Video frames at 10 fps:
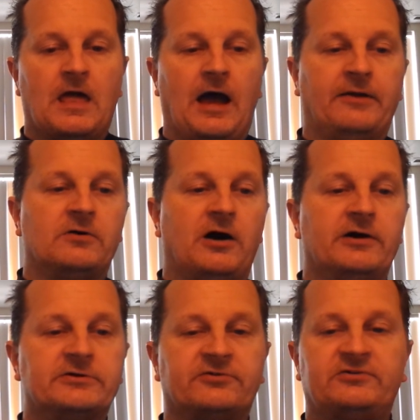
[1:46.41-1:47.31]
I don't
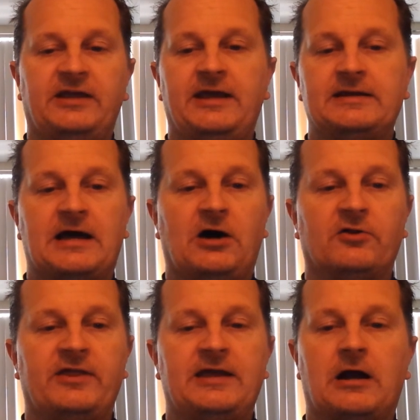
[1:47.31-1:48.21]
understand
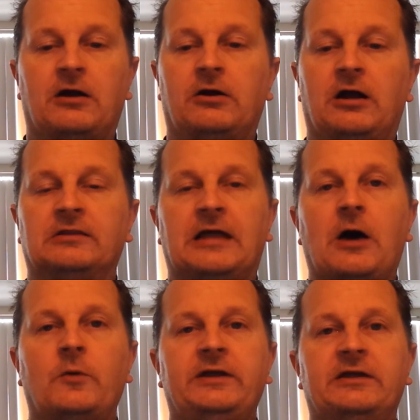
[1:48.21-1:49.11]
how they are
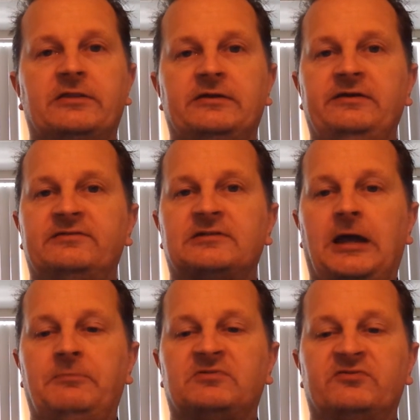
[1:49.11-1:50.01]
allowing these
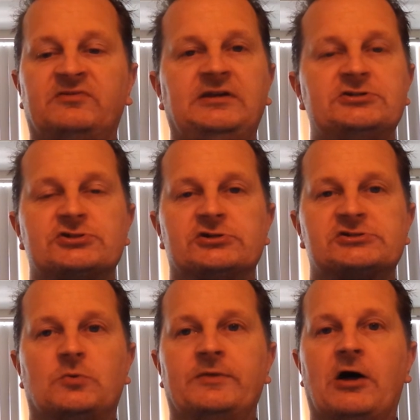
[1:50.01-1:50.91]
types of
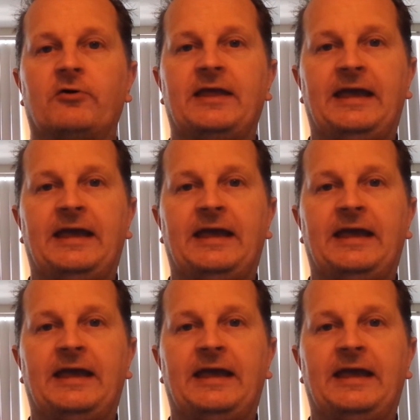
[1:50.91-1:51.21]
seizures without